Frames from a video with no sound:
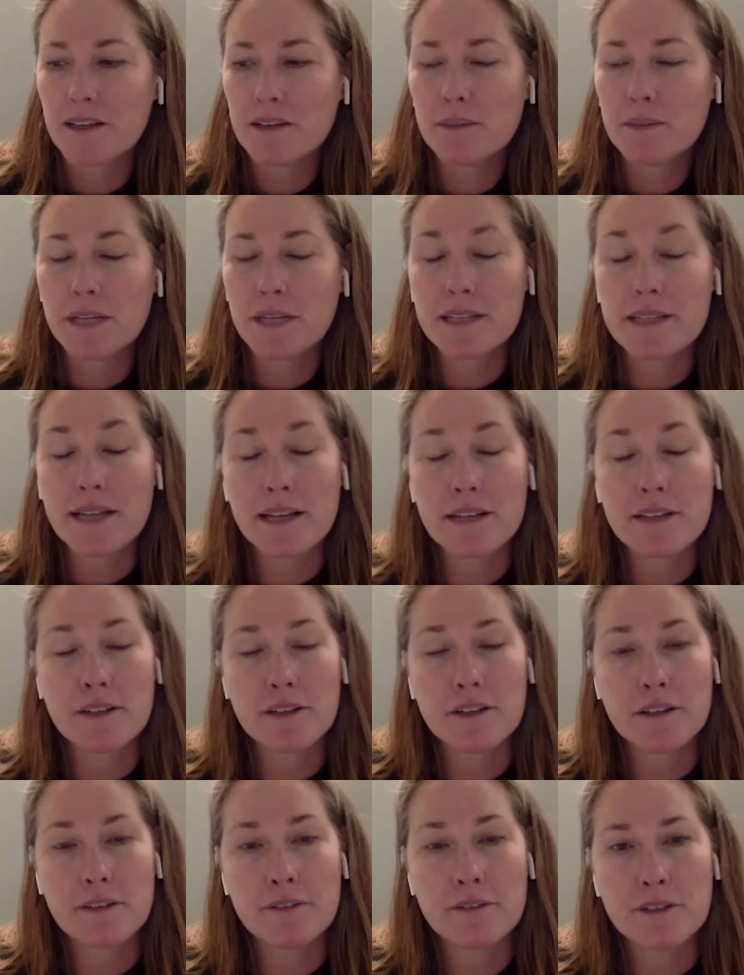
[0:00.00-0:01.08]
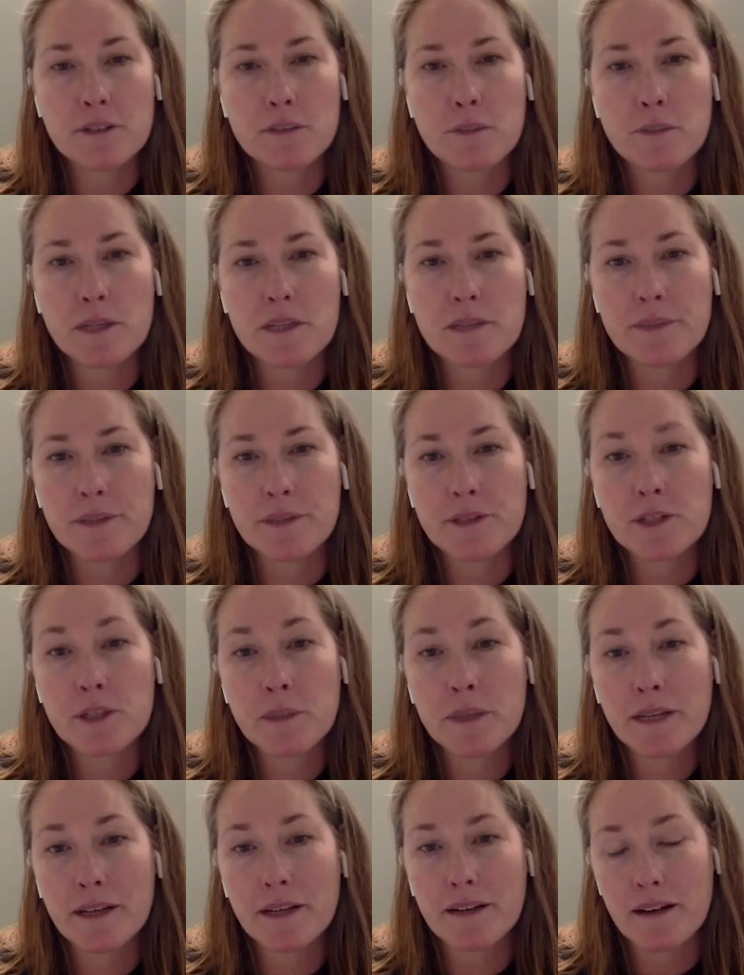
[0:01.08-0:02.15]
because I started the first breast milk
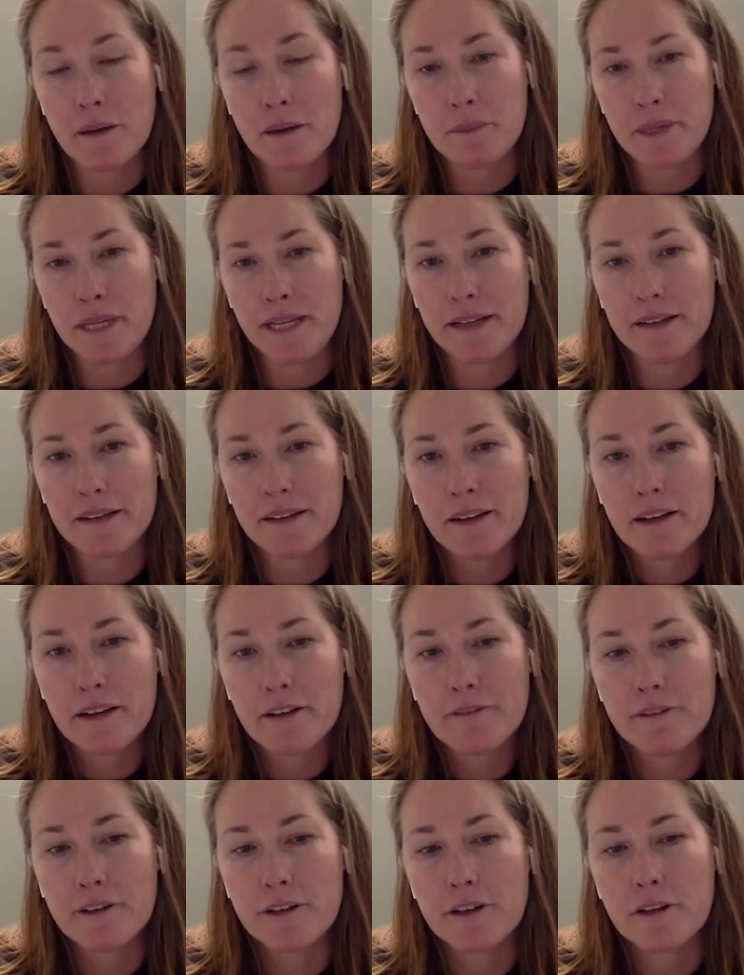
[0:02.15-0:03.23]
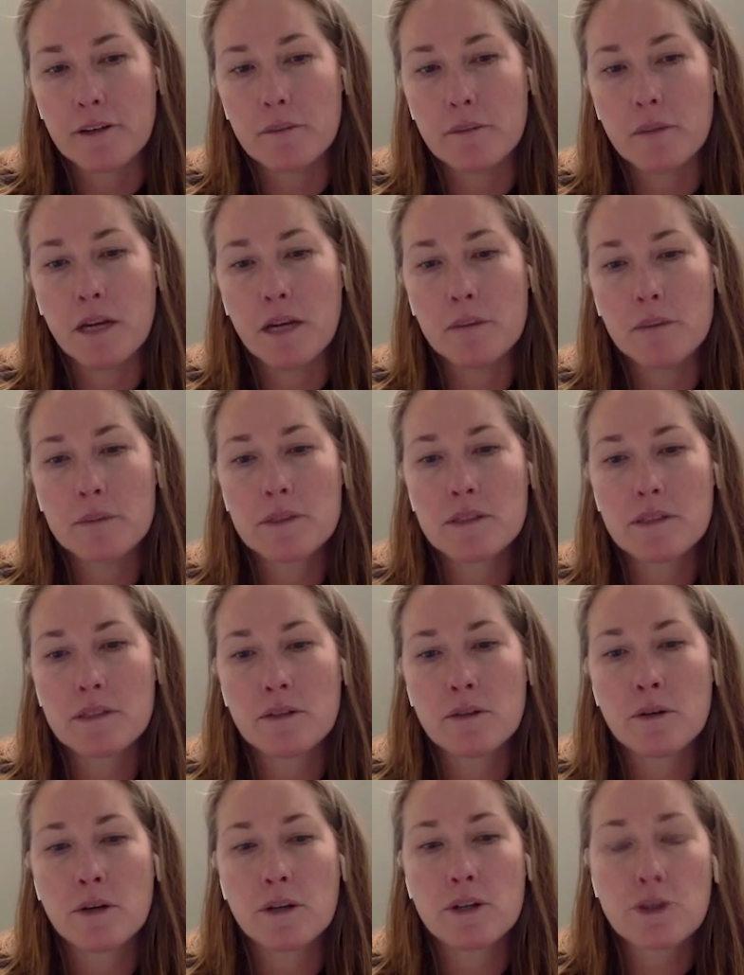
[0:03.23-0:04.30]
shipping company for moms
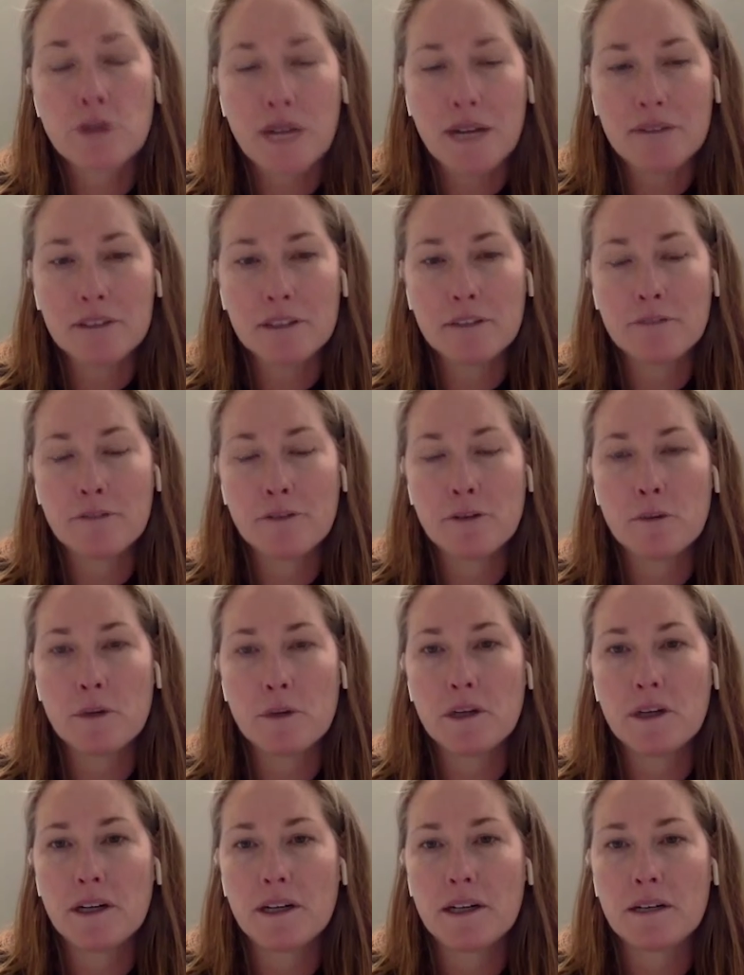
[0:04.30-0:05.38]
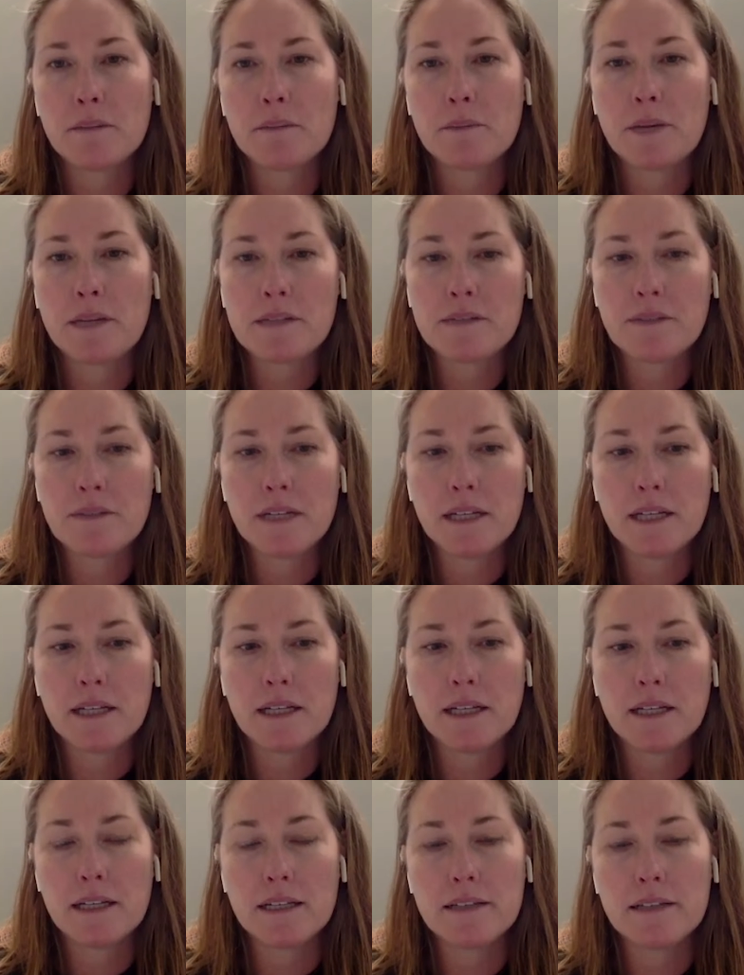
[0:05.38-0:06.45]
who are traveling for work.
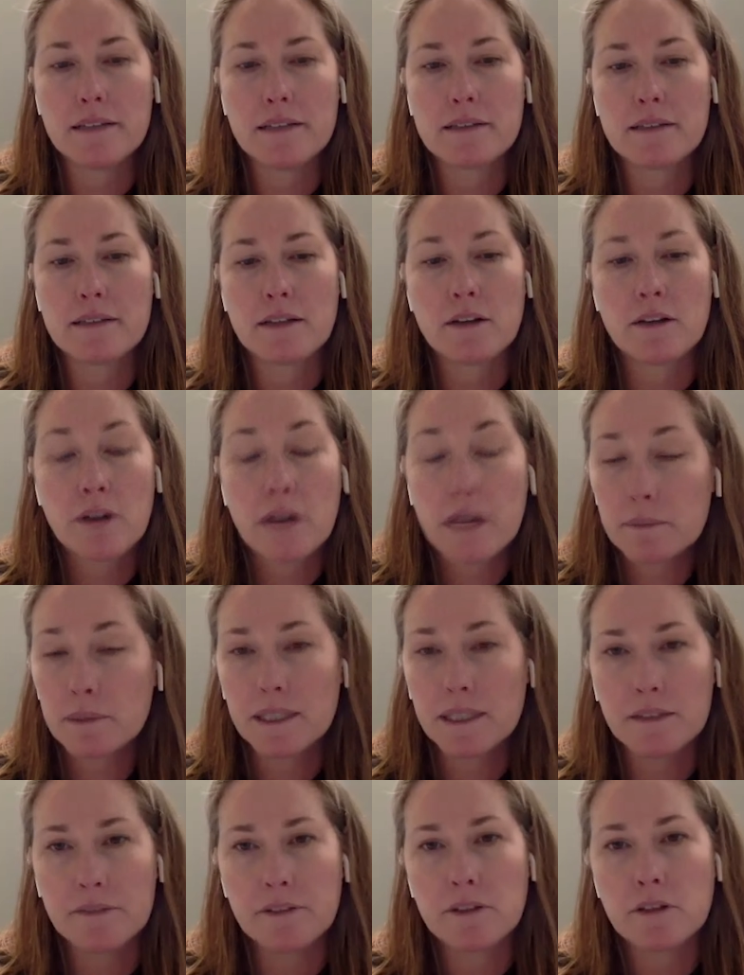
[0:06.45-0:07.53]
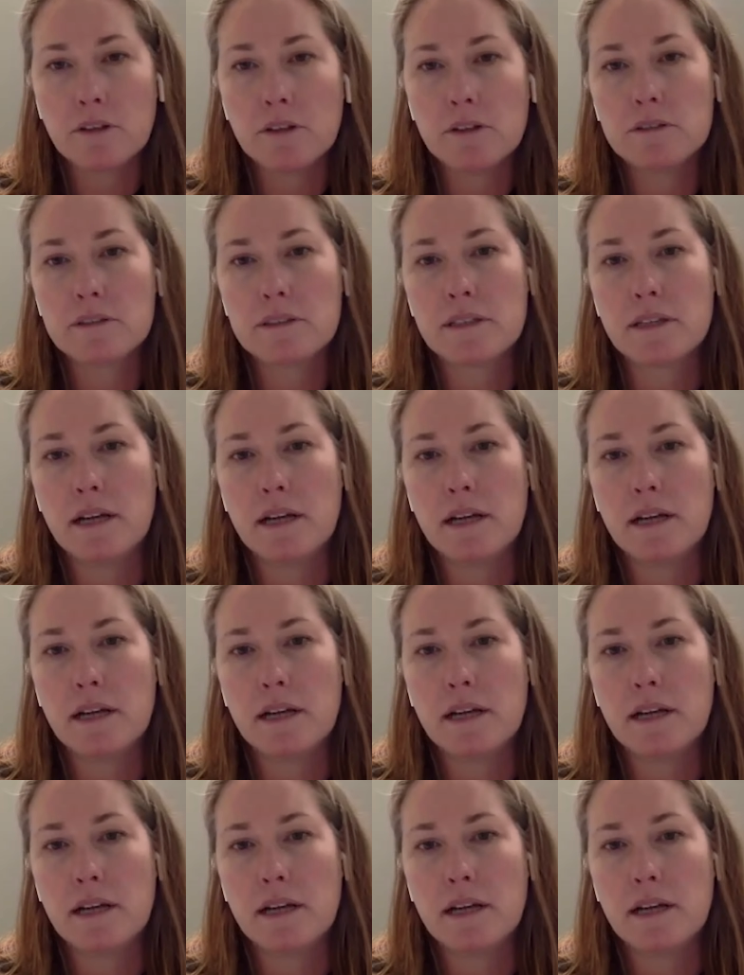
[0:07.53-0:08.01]
Breastfeeding is incredibly difficult.